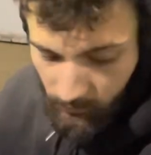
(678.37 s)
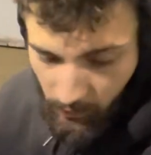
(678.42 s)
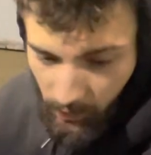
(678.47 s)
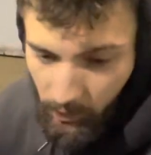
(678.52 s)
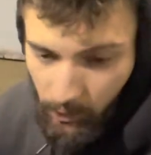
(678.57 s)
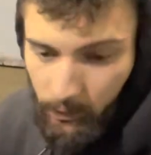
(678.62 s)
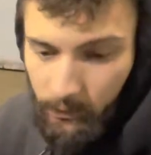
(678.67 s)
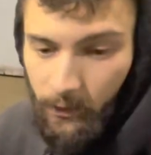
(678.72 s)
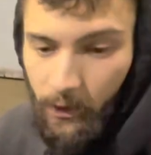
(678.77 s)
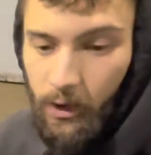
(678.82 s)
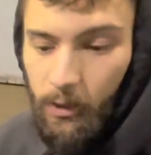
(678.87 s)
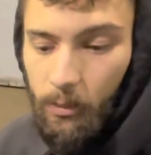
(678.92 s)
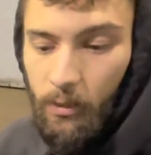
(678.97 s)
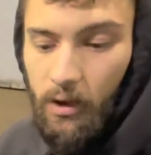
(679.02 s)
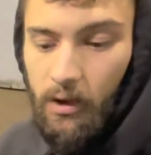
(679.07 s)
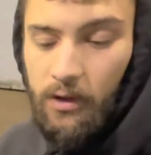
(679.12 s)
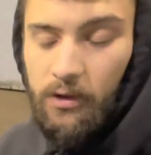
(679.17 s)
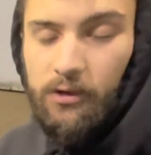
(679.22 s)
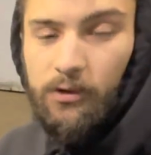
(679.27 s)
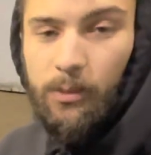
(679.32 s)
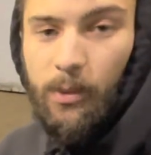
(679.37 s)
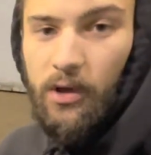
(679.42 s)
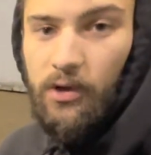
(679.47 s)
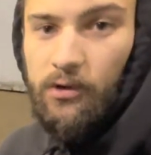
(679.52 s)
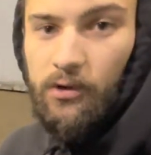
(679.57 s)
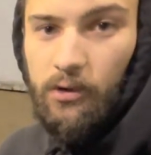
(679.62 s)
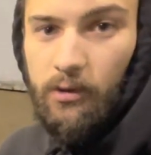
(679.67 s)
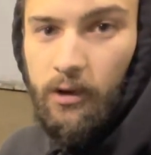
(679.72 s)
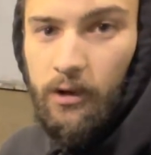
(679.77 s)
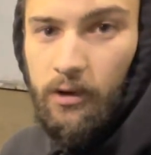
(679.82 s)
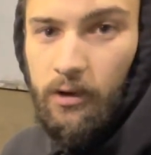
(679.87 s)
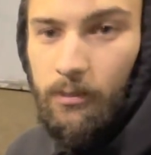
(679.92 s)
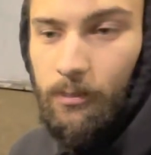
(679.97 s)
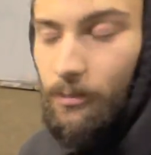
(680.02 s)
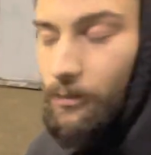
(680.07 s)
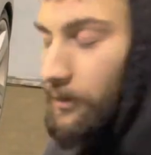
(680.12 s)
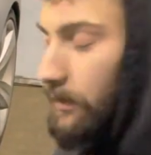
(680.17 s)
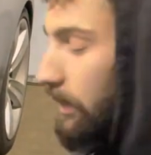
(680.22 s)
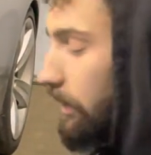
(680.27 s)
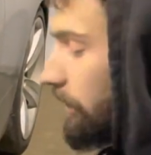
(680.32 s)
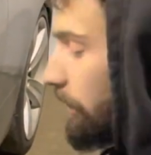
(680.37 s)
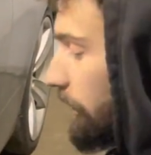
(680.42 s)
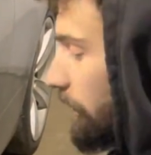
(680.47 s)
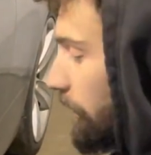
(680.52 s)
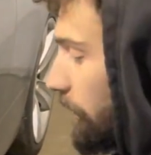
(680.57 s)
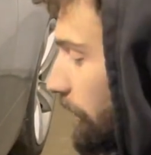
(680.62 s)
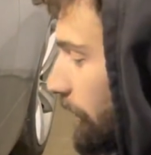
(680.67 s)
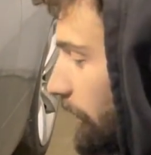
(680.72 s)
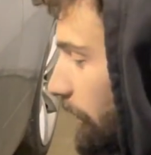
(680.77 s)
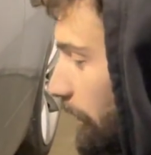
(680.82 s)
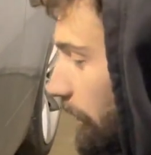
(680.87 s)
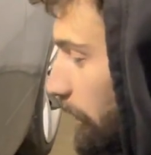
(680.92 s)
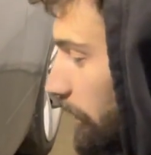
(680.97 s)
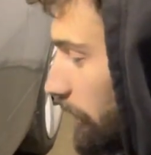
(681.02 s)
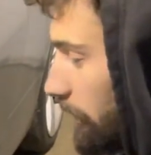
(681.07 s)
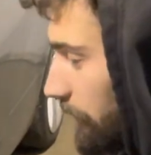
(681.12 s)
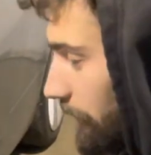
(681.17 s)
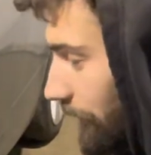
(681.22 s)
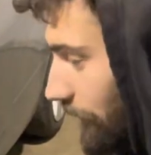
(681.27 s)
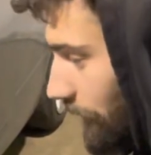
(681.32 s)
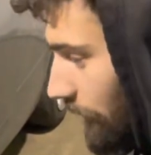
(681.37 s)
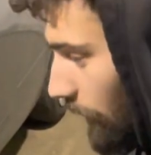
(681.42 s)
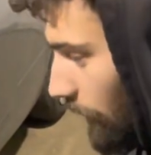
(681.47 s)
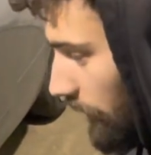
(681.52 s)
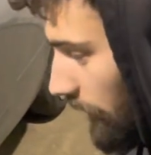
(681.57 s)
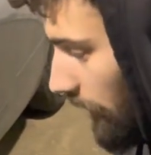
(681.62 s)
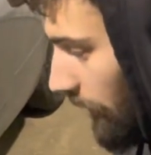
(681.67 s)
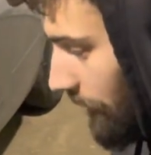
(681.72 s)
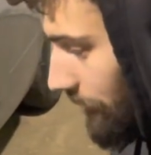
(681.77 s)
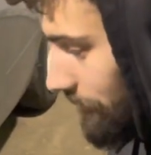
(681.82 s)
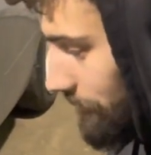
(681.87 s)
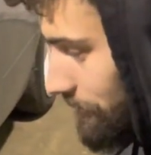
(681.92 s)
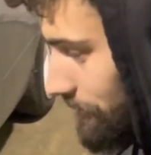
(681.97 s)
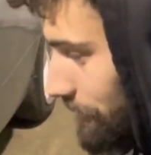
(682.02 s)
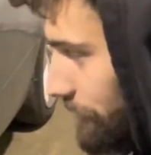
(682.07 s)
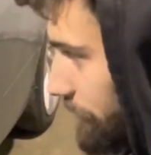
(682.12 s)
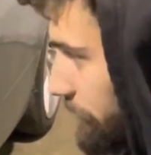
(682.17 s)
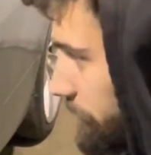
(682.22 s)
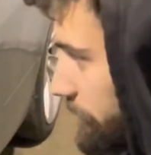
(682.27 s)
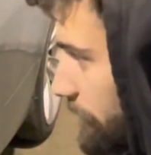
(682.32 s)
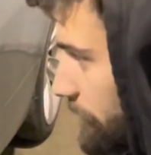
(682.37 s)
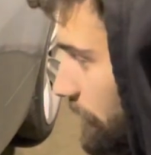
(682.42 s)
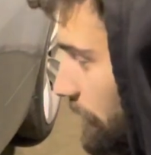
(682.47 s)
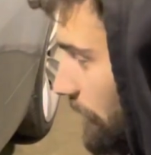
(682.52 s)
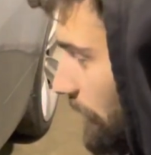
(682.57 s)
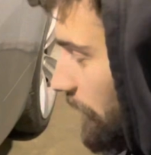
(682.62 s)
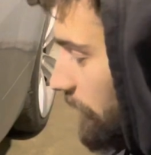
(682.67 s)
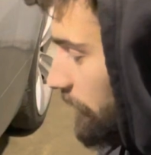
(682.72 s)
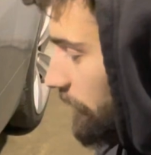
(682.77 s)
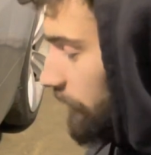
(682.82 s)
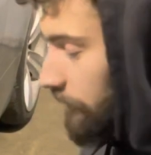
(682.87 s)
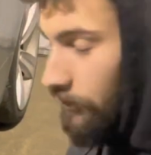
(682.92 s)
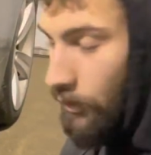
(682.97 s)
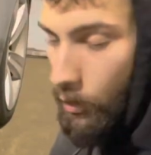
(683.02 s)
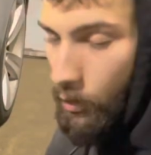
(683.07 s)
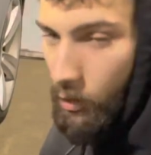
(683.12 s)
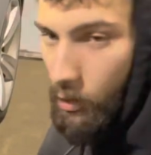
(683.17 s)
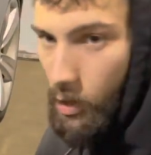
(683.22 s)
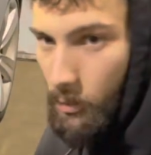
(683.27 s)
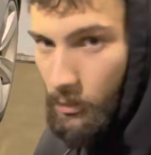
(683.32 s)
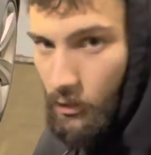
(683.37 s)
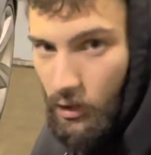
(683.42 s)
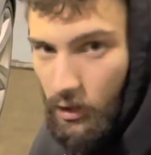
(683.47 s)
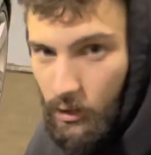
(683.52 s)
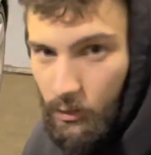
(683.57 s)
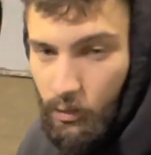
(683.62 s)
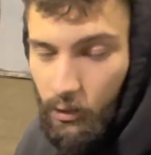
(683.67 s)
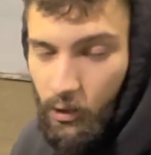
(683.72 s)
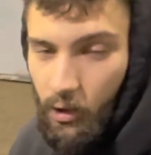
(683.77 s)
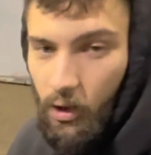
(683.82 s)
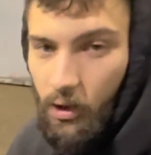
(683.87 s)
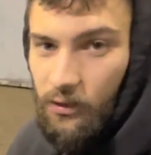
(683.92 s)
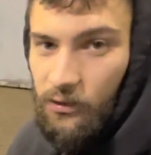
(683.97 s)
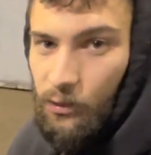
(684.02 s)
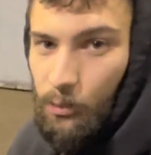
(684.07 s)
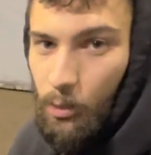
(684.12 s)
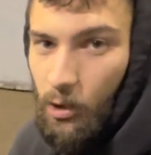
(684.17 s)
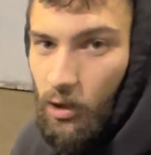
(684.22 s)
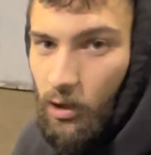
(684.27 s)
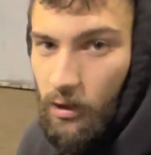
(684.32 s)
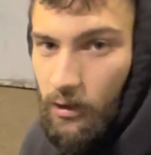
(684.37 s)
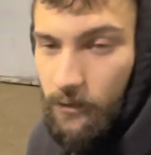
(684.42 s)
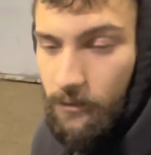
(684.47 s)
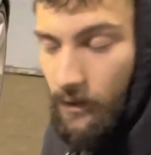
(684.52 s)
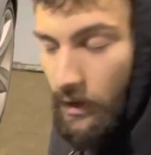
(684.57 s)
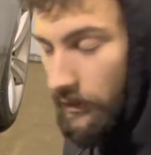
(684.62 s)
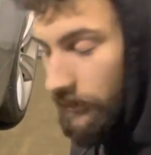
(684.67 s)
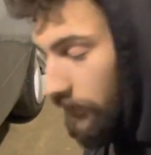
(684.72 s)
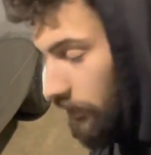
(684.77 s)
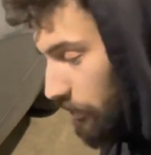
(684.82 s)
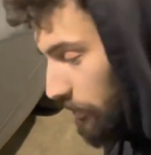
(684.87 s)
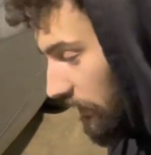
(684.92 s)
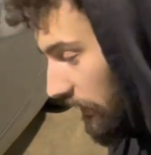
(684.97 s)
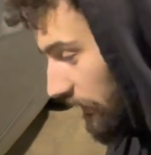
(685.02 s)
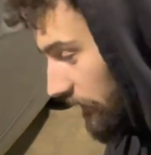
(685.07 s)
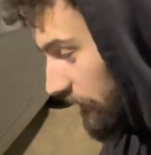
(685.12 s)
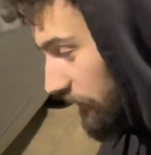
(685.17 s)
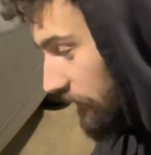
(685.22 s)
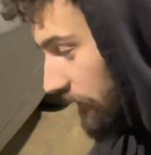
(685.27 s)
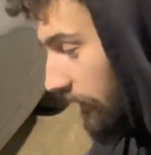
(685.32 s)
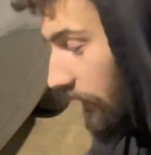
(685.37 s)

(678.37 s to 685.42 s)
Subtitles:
I will find my spacer later. So yeah, this whole upgrade will cost you probably like $500.